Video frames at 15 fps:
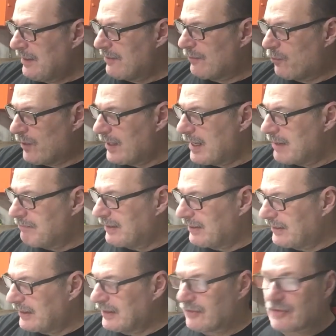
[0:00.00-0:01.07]
The one I'm
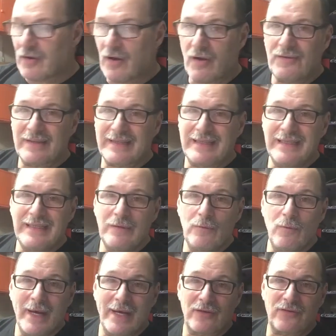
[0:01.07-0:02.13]
building is called the Key
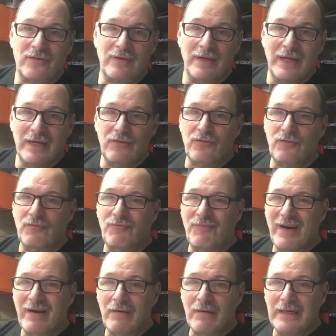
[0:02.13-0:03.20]
West. It's
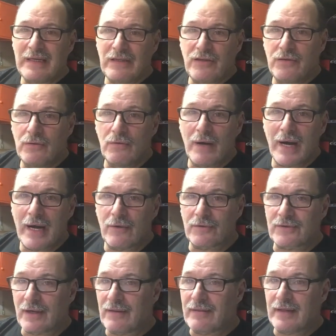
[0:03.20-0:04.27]
fairly new
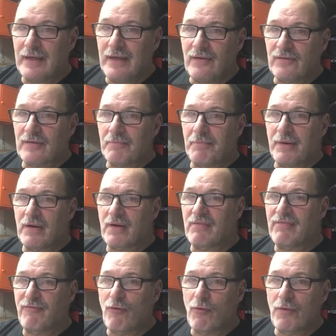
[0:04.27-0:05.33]
out. I think it's about a
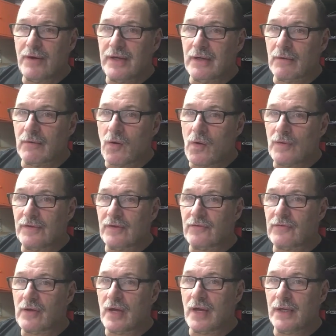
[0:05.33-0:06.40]
4-year-old
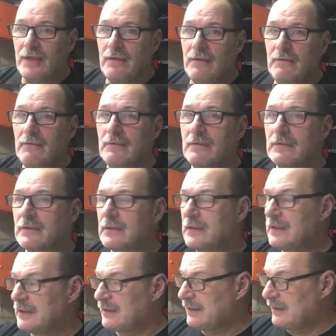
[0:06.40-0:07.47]
design.
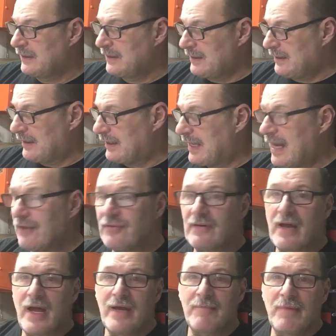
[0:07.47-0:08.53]
Last
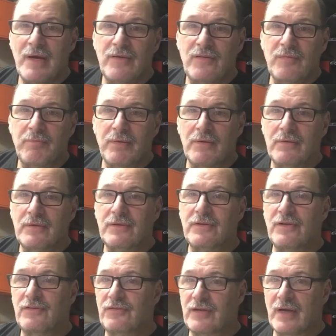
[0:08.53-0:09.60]
time I spoke
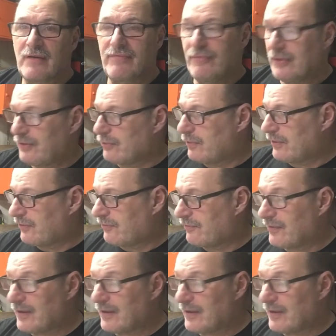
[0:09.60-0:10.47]
to Jeff, which was